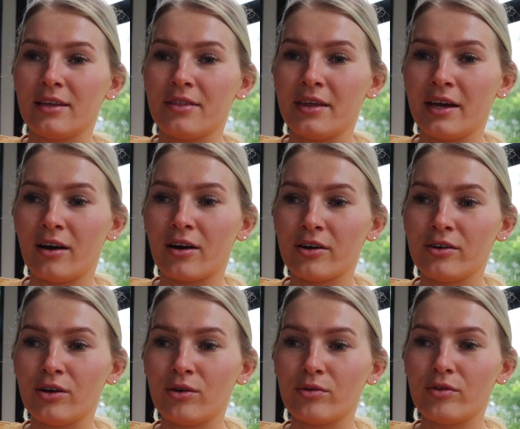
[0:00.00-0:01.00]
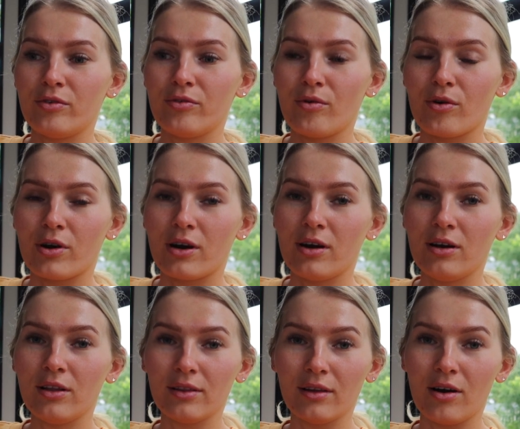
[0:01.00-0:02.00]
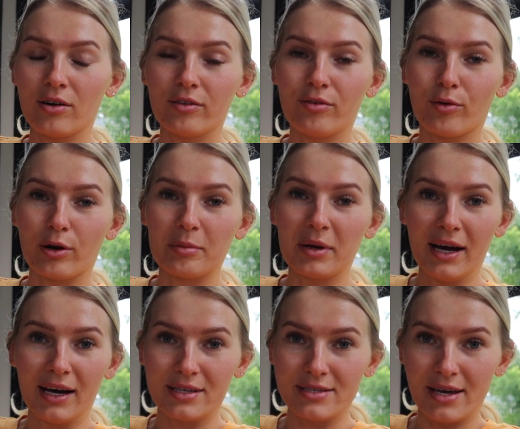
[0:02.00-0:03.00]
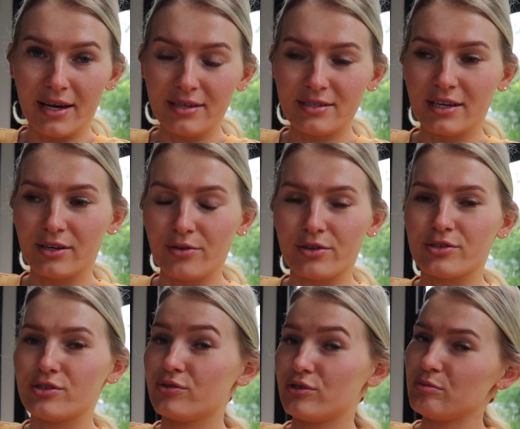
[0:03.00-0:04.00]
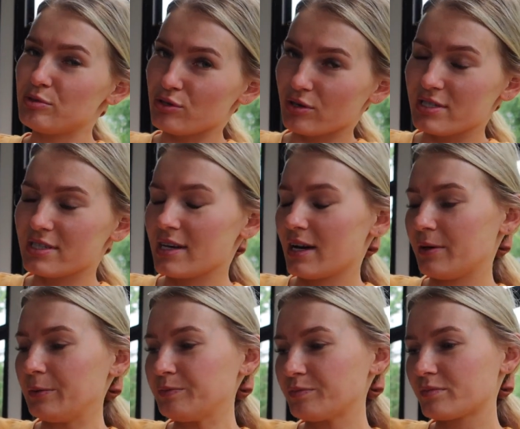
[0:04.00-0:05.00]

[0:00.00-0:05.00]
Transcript: they are known for long form content. I know there's YouTube shorts now,